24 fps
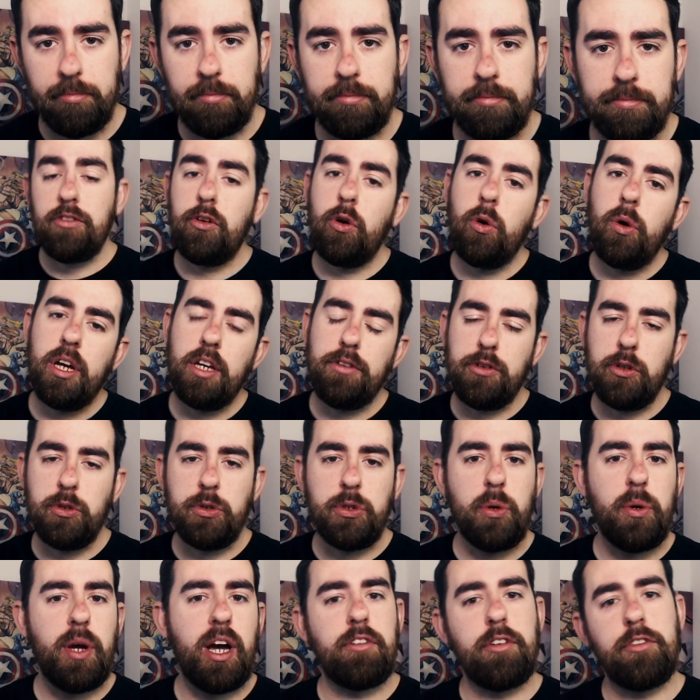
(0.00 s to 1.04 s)
Therefore, if you
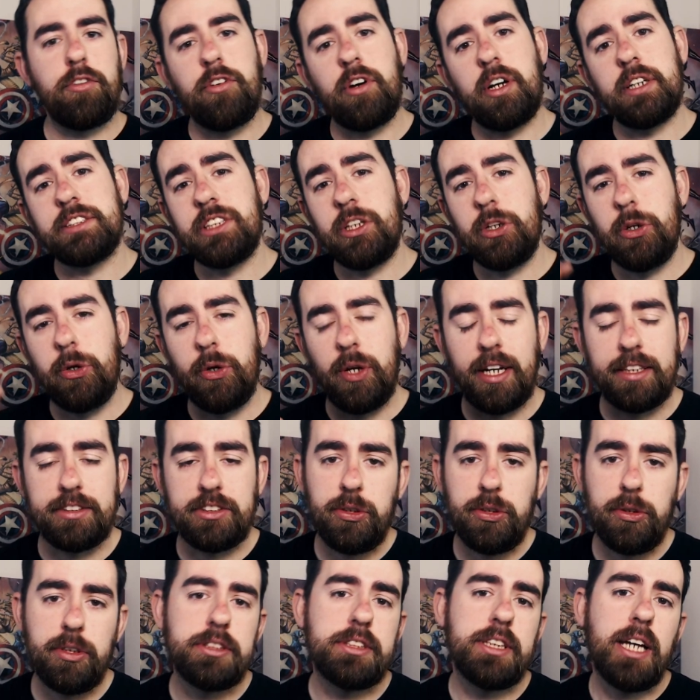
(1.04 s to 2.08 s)
do have a fighter who has
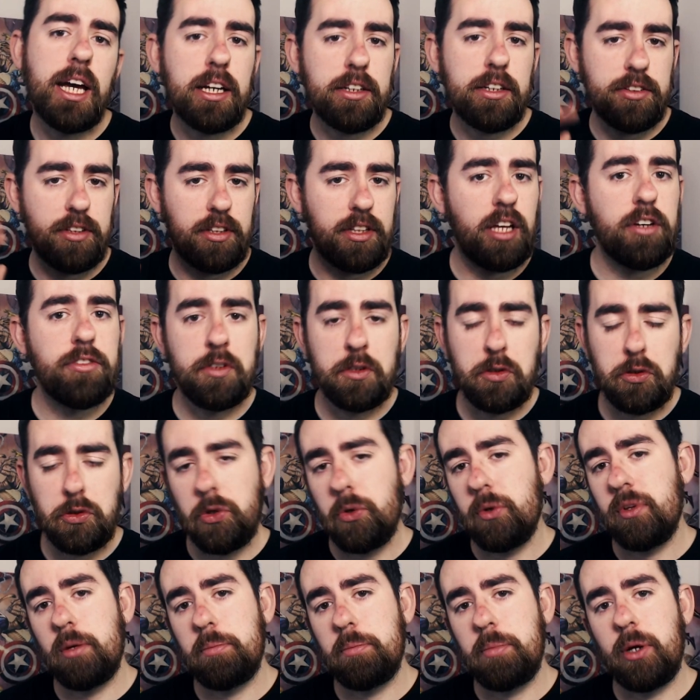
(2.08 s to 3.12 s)
2 attacks and nothing to
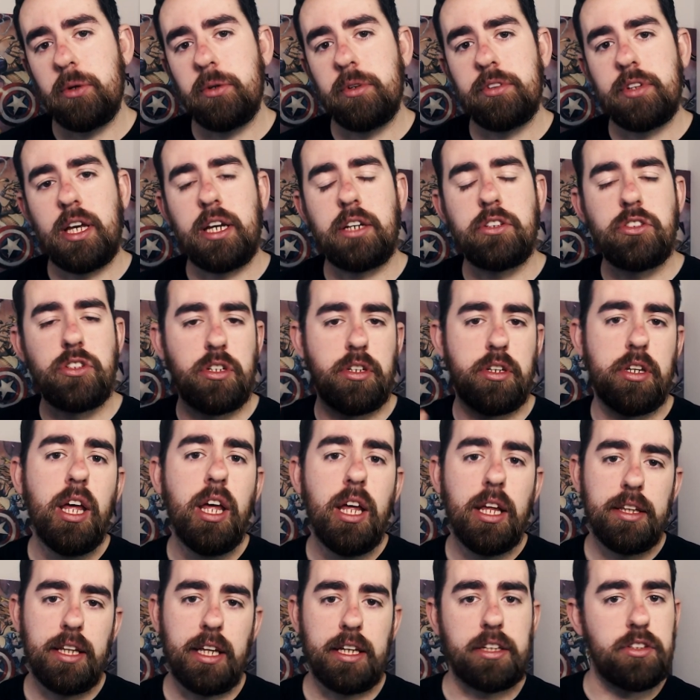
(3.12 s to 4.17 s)
do with their bonus action,
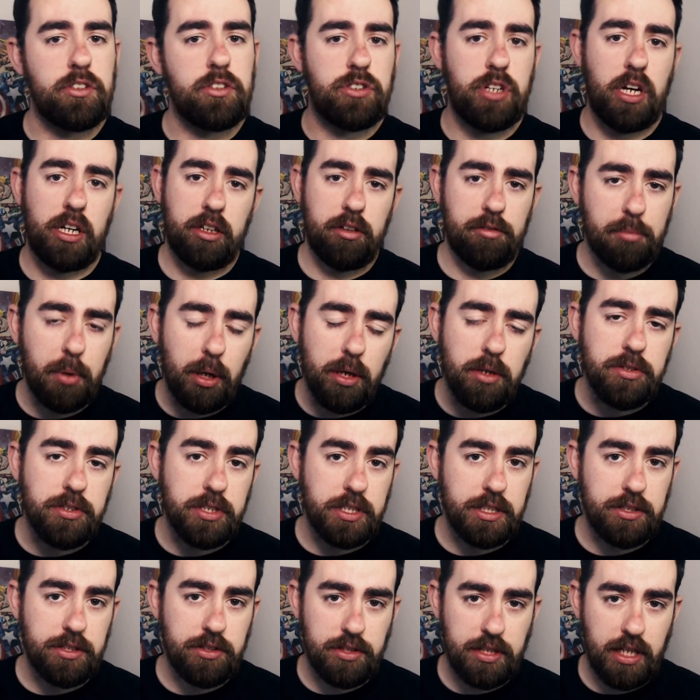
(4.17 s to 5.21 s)
they can chug a
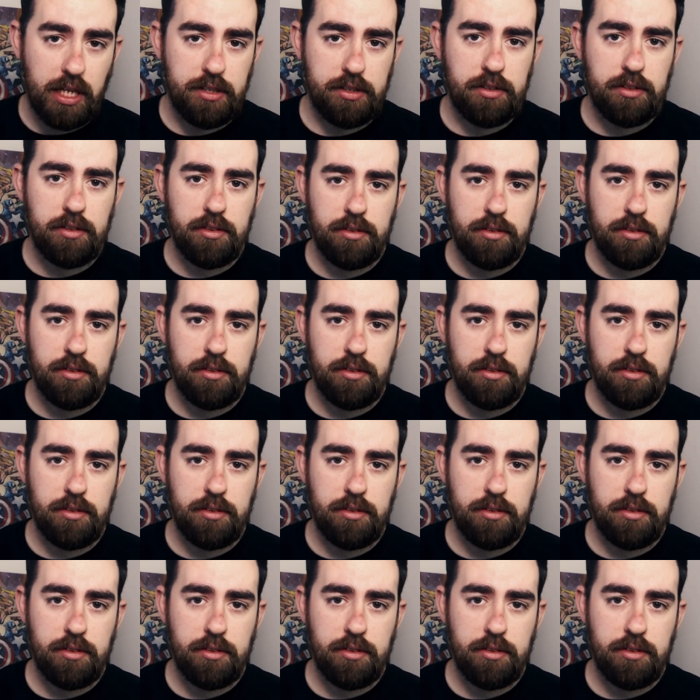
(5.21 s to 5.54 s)
potion instead.